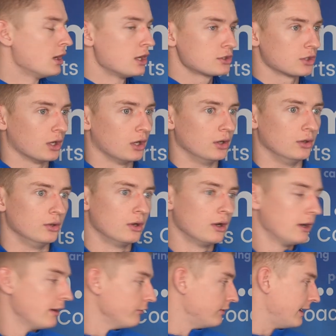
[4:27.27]
So
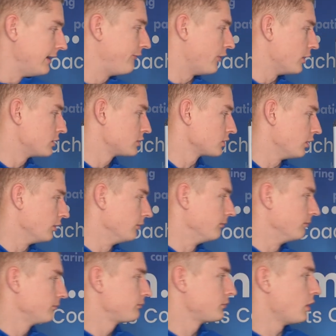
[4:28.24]
really focus
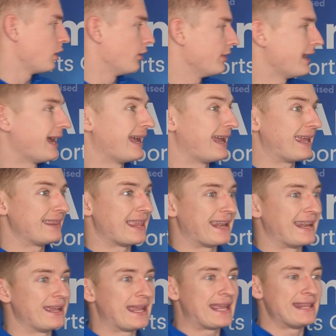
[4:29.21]
on that, and
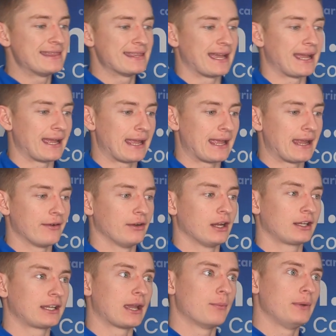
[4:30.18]
then in that
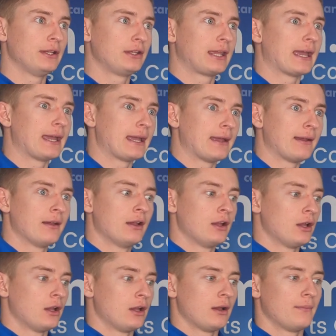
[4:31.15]
area, can we get
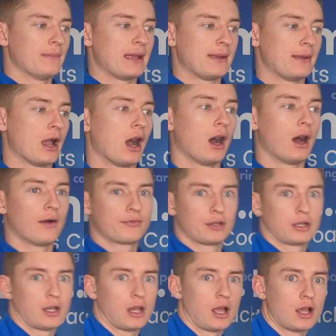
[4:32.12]
maybe half the
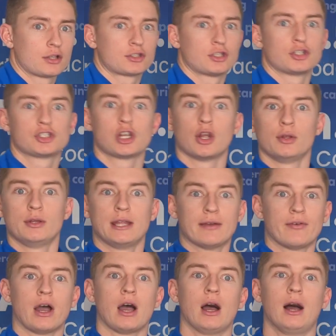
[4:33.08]
class to show the
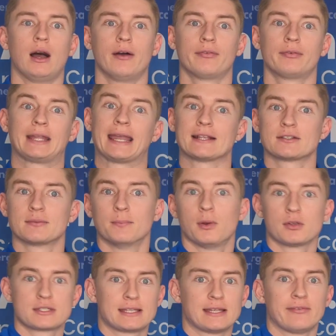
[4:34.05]
other half, get some
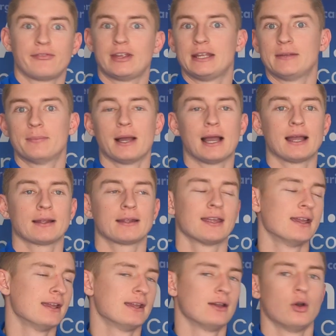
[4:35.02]
positive feedback,
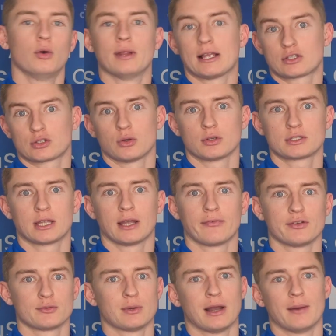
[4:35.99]
all that sort of
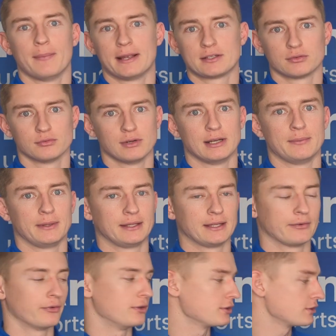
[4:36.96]
stuff as well makes a really big
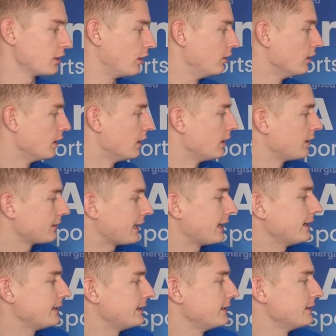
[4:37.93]
difference. So
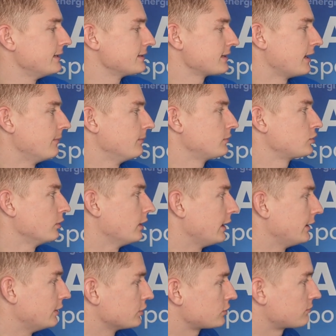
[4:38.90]
that is sort of
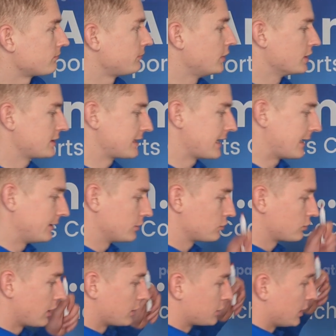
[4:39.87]
like your standard
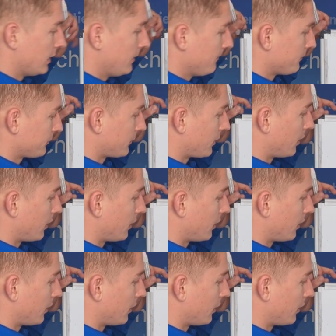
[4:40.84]
structure.